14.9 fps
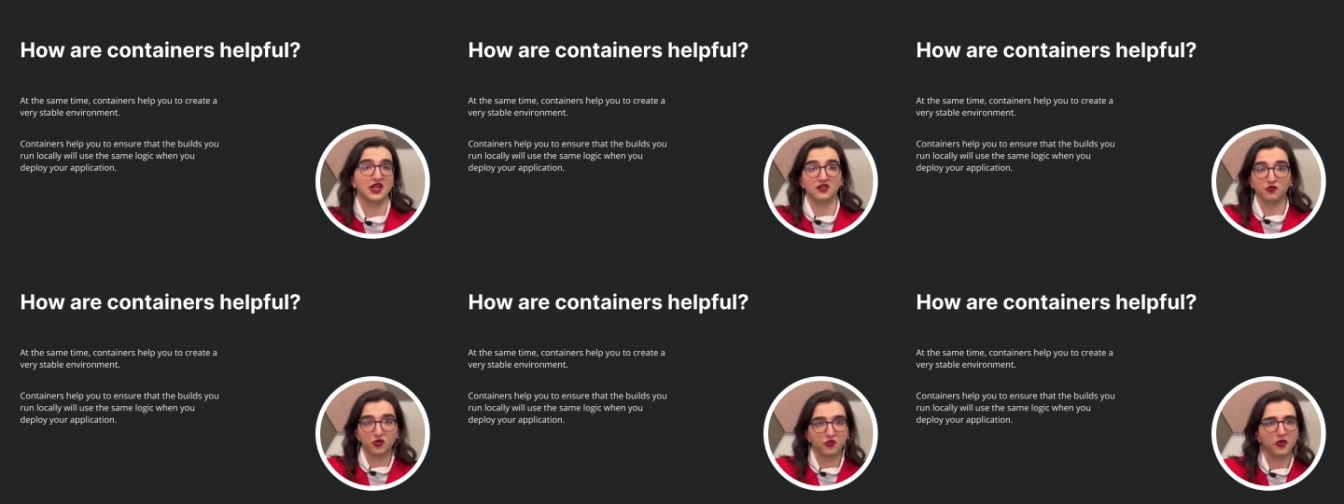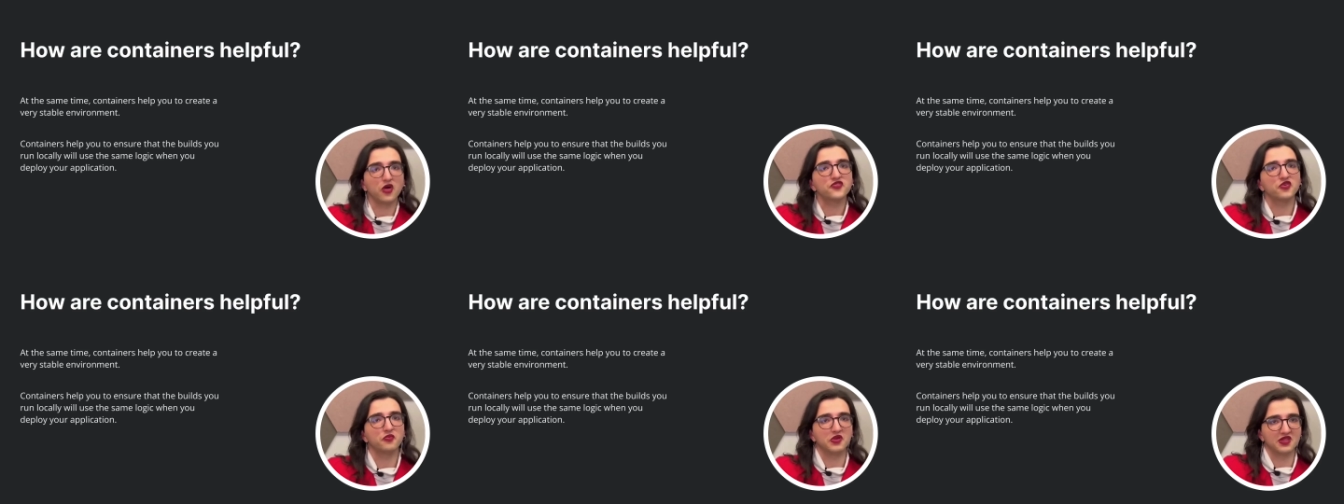and will
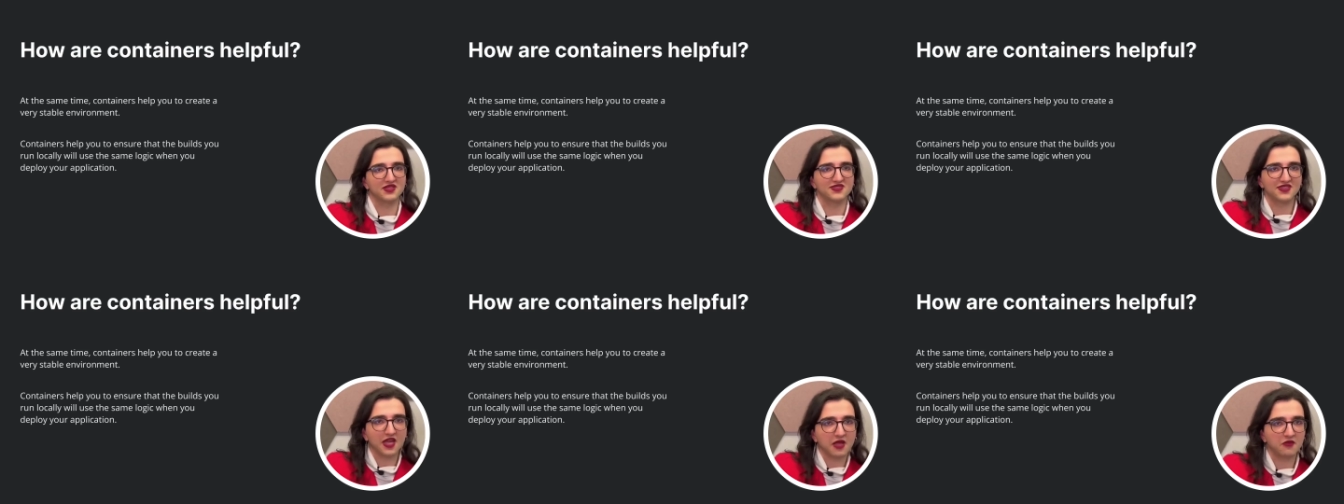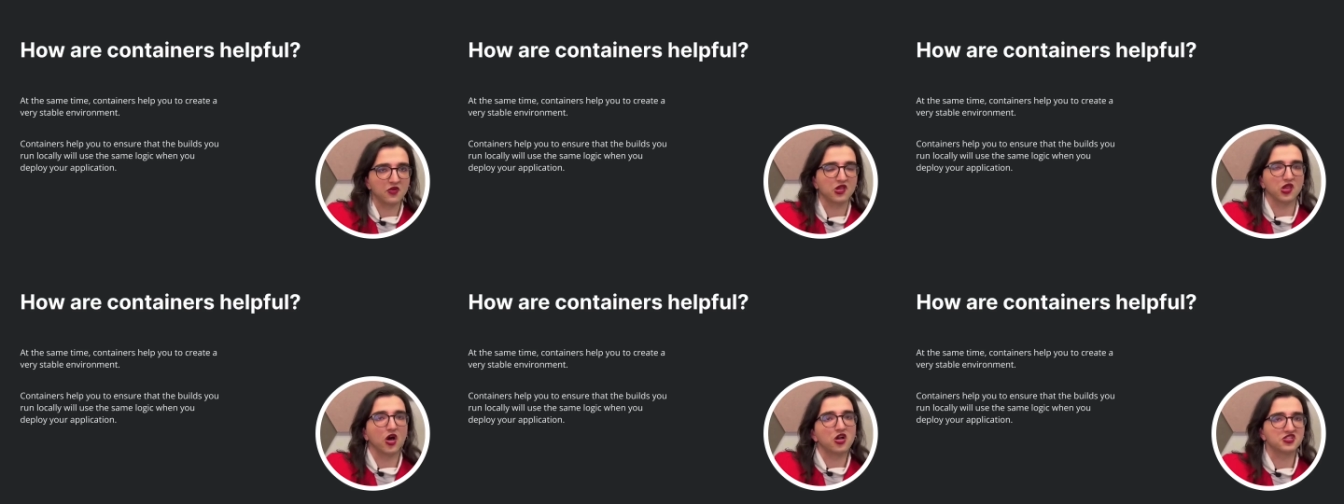also be the
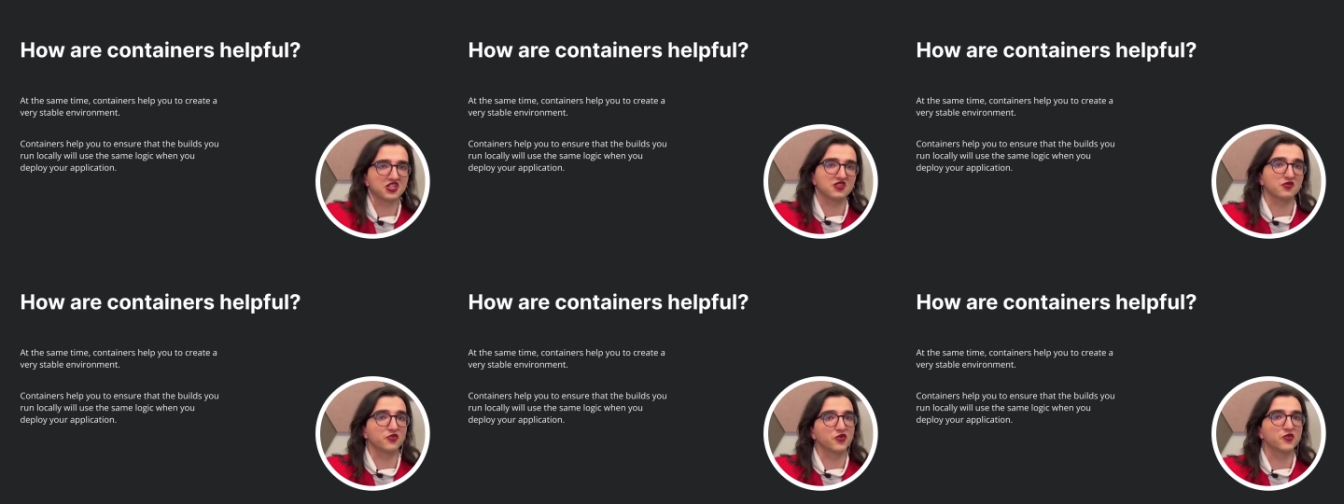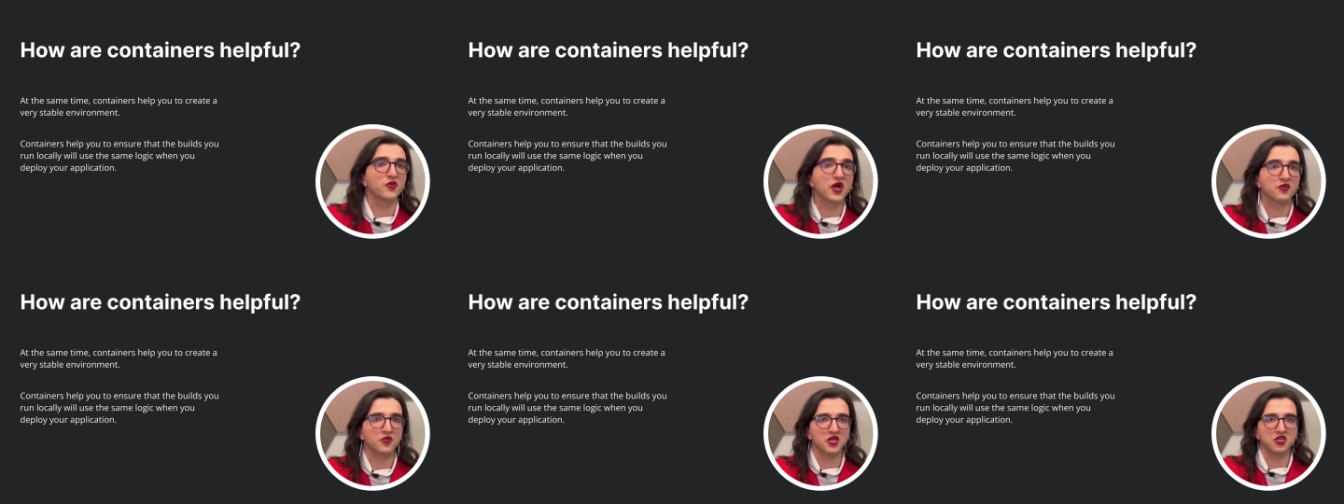same logic that
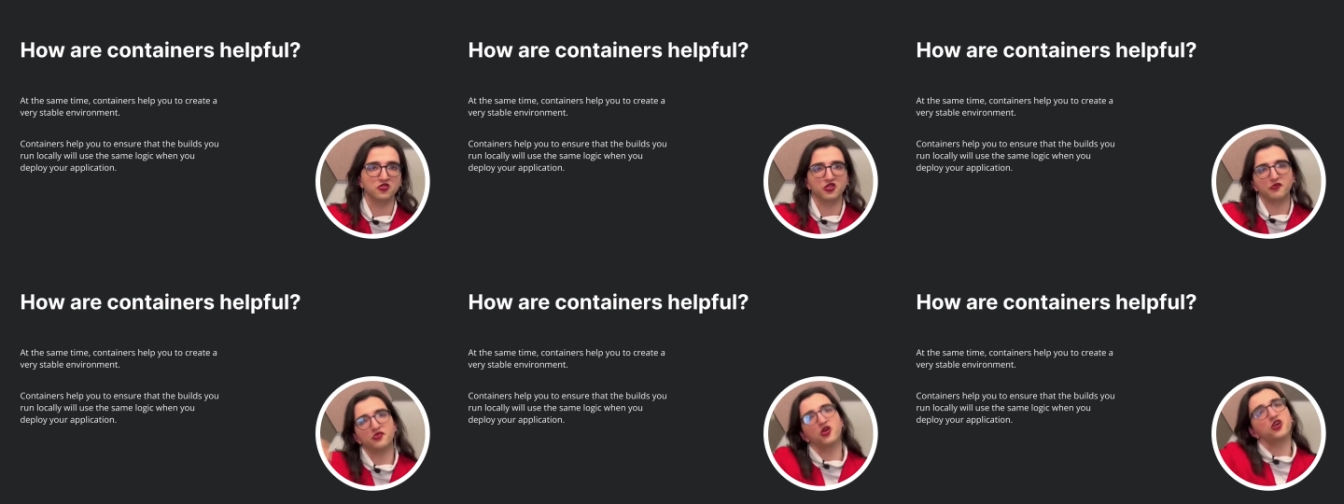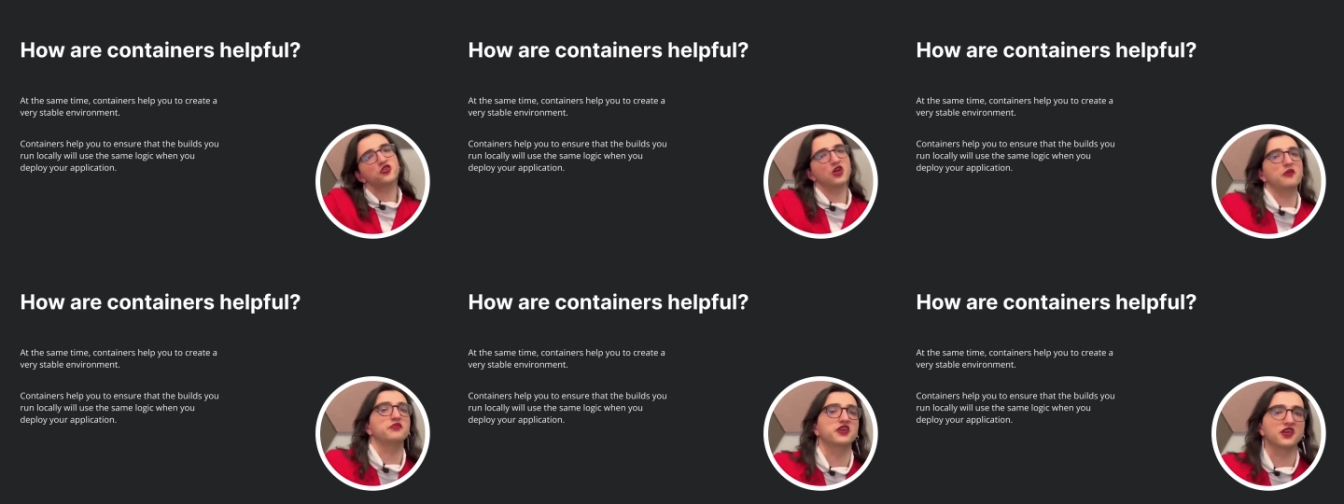will run when you
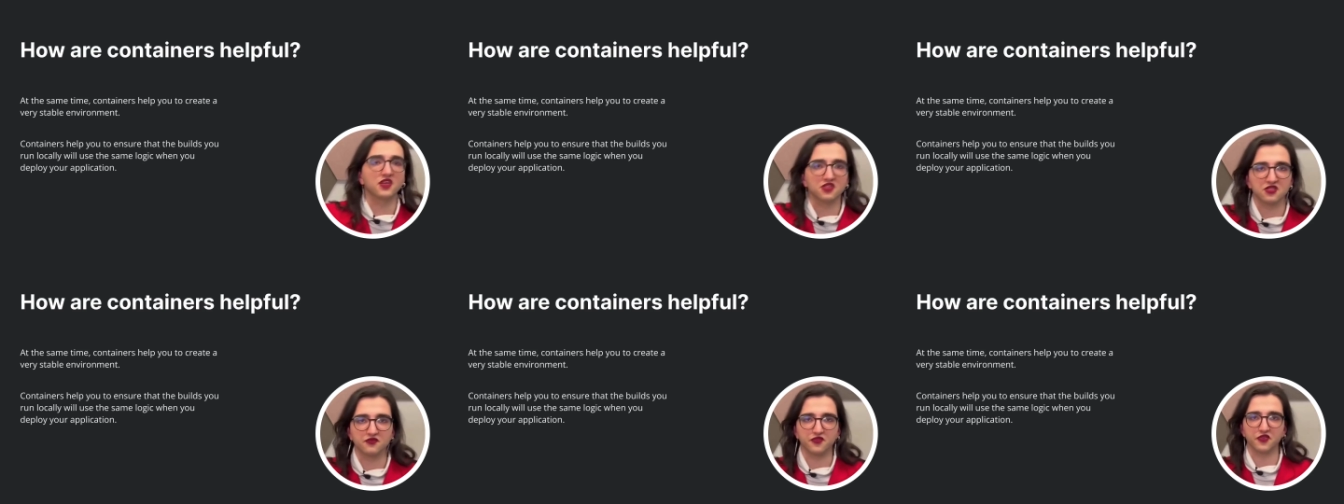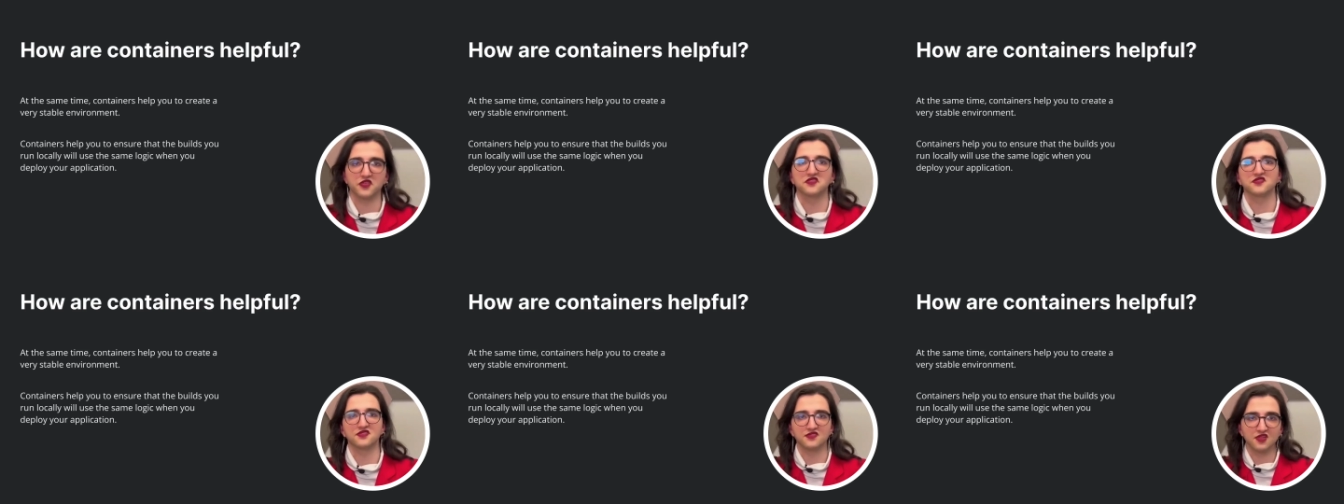deploy your application,
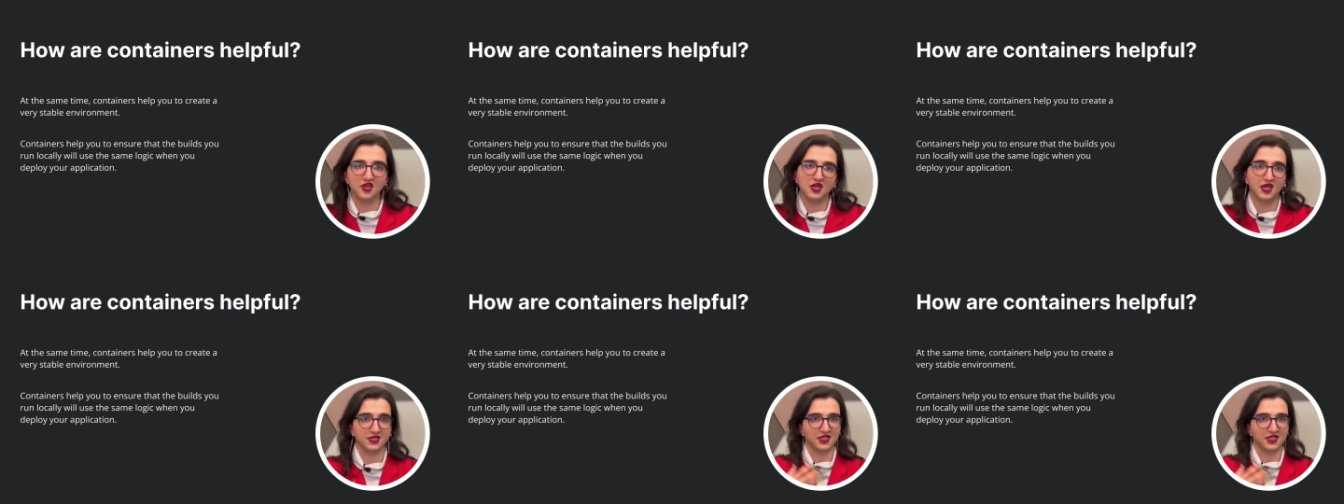for instance.